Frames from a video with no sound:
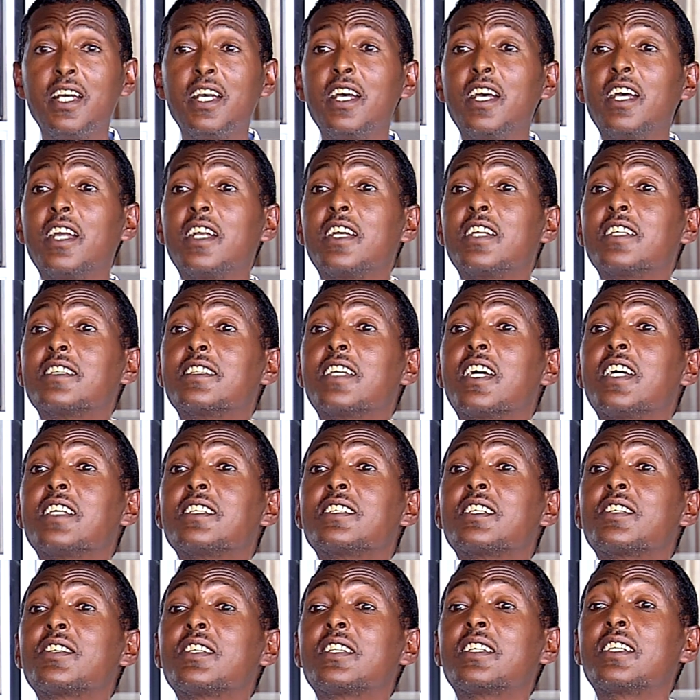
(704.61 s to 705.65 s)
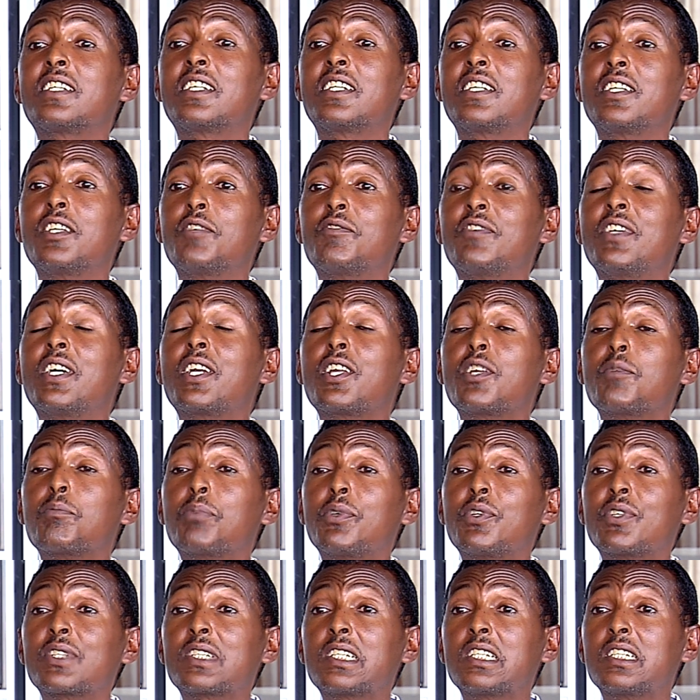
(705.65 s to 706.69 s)
And the other very
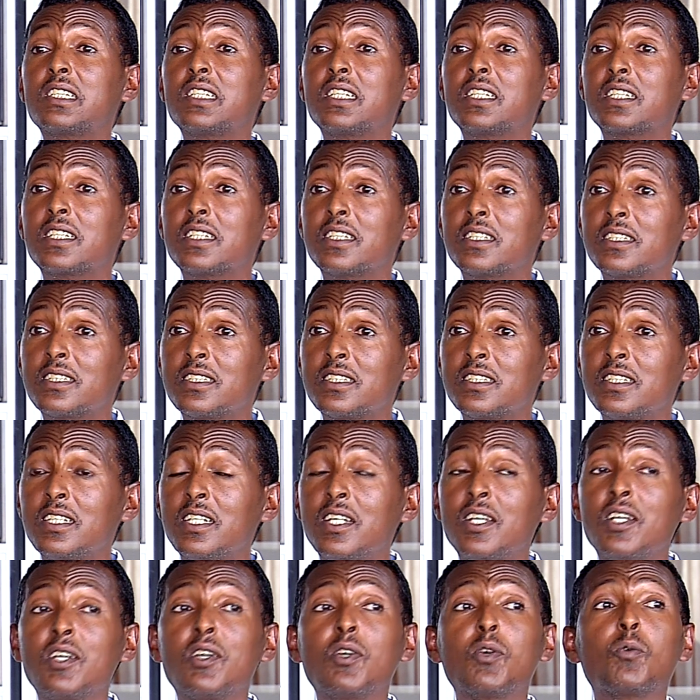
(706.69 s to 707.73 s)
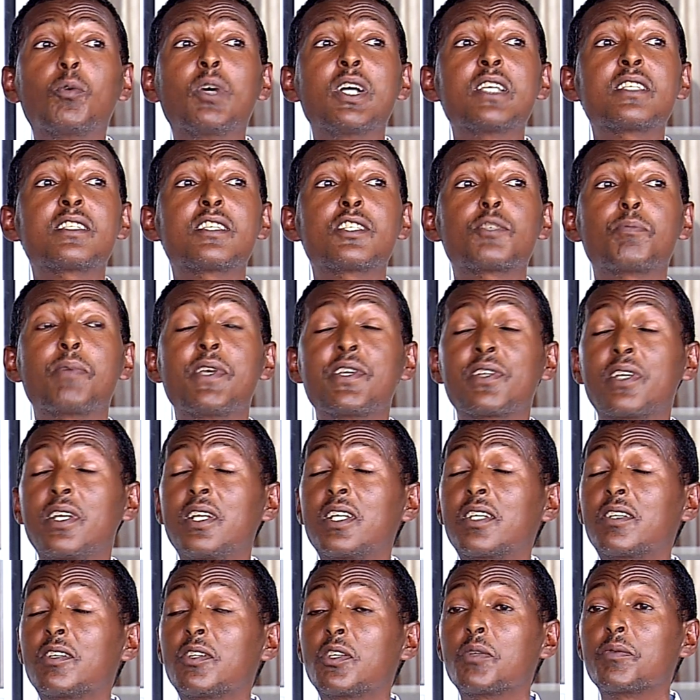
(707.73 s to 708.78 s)
important thing is, once special
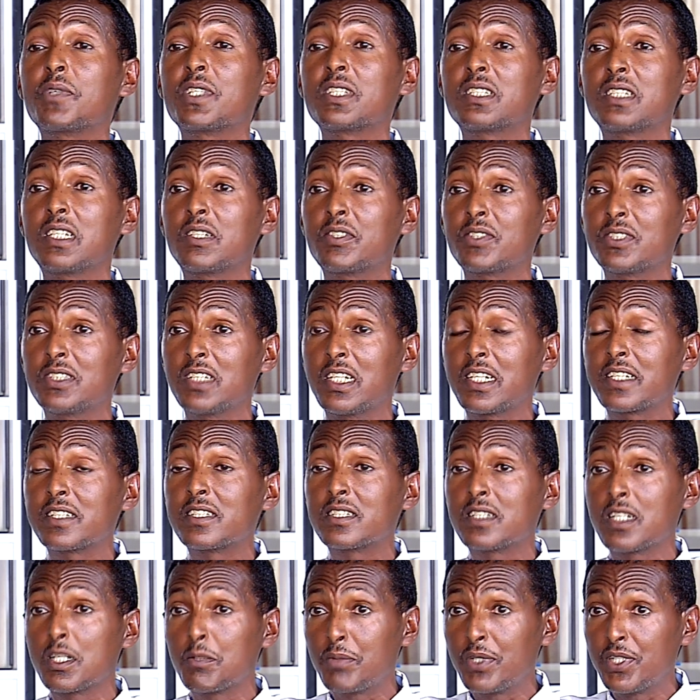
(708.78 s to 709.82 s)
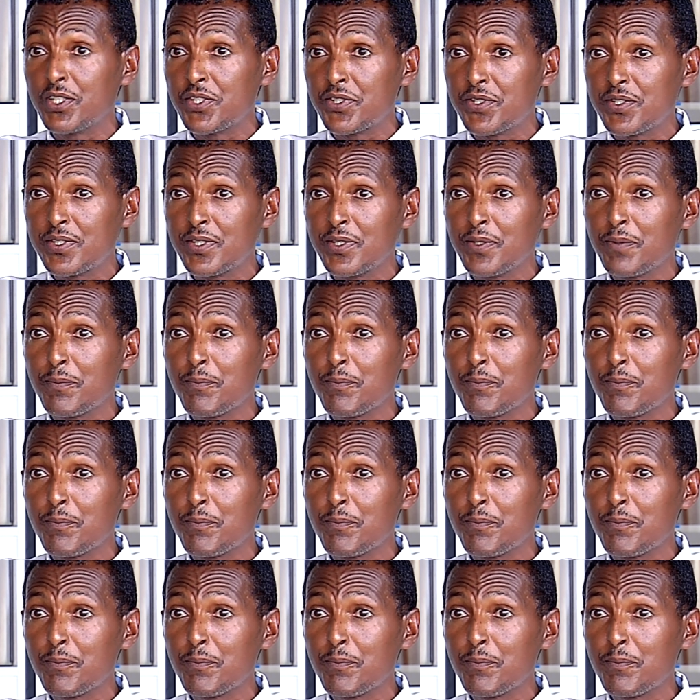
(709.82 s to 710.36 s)
economic zones are established,